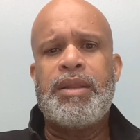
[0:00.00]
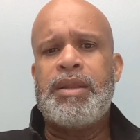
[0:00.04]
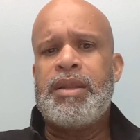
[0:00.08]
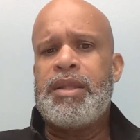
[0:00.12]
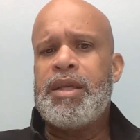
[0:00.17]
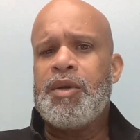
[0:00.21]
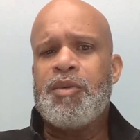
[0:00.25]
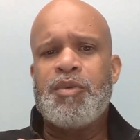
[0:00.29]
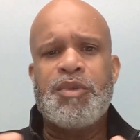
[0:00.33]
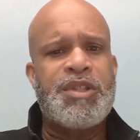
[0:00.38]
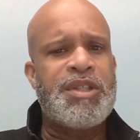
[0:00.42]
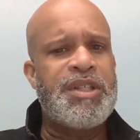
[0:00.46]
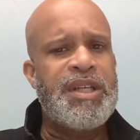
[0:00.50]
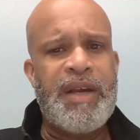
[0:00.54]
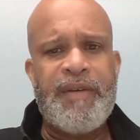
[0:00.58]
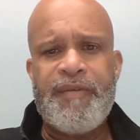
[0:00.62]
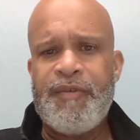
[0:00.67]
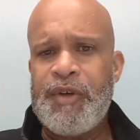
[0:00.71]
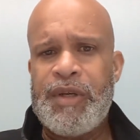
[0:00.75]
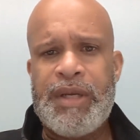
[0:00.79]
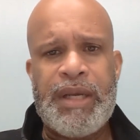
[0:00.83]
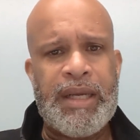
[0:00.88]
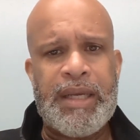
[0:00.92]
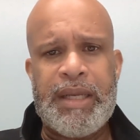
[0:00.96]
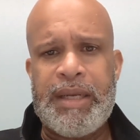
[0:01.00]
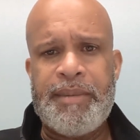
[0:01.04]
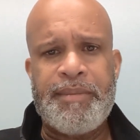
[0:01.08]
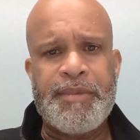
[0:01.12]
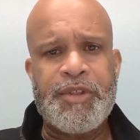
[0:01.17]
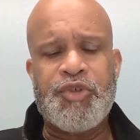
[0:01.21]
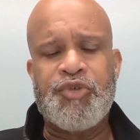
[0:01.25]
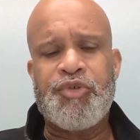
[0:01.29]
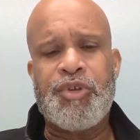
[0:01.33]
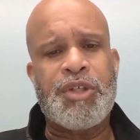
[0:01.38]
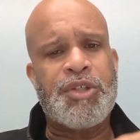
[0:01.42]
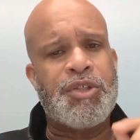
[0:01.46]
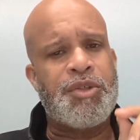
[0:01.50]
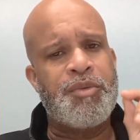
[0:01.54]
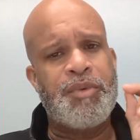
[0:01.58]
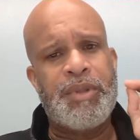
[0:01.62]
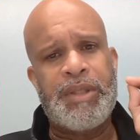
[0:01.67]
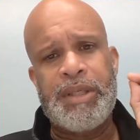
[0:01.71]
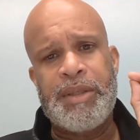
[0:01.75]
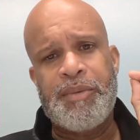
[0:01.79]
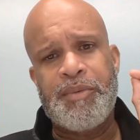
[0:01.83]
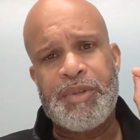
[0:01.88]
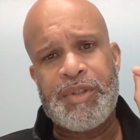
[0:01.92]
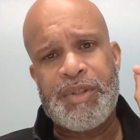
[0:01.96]
There was never an economic structure.
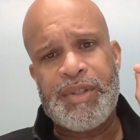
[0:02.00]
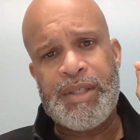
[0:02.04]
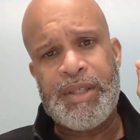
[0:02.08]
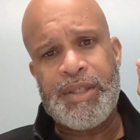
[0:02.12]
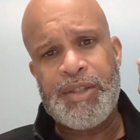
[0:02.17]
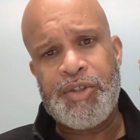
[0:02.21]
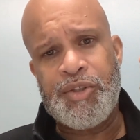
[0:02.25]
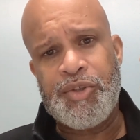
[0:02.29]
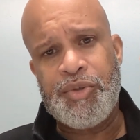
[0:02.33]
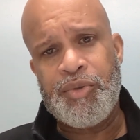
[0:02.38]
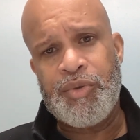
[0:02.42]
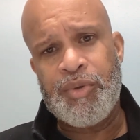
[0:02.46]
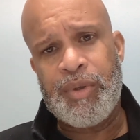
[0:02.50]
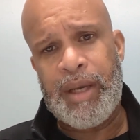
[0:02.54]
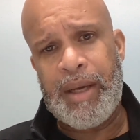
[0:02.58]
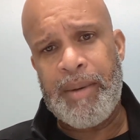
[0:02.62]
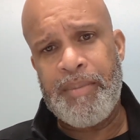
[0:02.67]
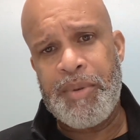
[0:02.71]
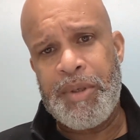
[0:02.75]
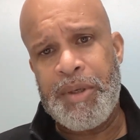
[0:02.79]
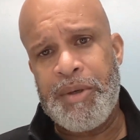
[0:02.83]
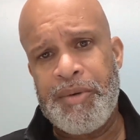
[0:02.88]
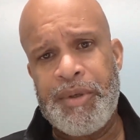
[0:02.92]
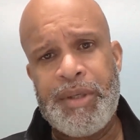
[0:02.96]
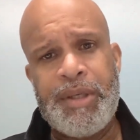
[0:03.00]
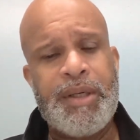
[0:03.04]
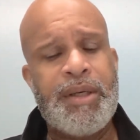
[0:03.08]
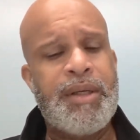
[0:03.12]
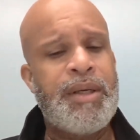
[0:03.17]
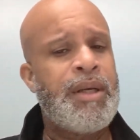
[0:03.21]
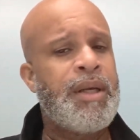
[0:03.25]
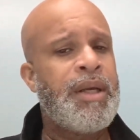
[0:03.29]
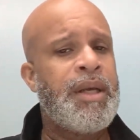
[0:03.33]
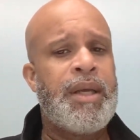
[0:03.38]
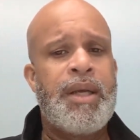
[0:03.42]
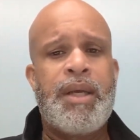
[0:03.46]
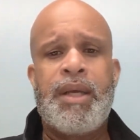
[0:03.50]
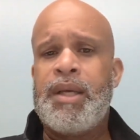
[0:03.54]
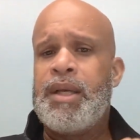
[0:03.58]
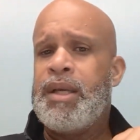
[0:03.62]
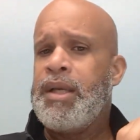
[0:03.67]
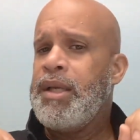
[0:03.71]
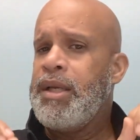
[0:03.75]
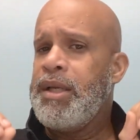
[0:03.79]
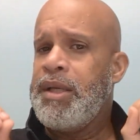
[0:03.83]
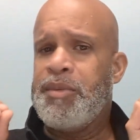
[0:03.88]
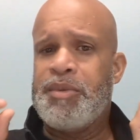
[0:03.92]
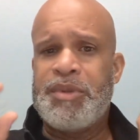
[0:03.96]
When they were sent to Liberia,
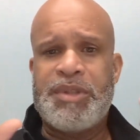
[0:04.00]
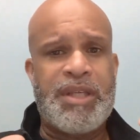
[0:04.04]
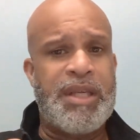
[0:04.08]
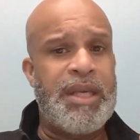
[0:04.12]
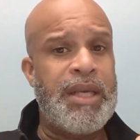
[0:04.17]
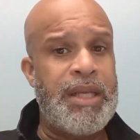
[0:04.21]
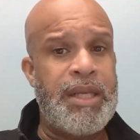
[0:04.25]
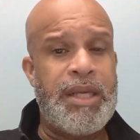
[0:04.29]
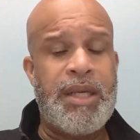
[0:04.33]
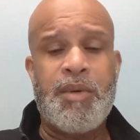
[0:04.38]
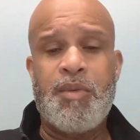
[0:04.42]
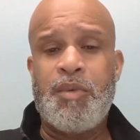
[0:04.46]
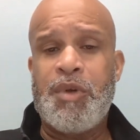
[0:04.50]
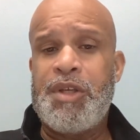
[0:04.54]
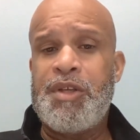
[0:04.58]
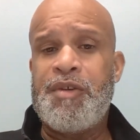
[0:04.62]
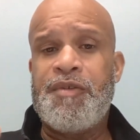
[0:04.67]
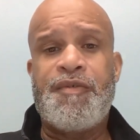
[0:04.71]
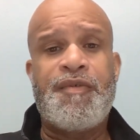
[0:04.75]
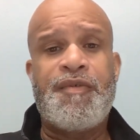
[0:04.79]
it was get in where you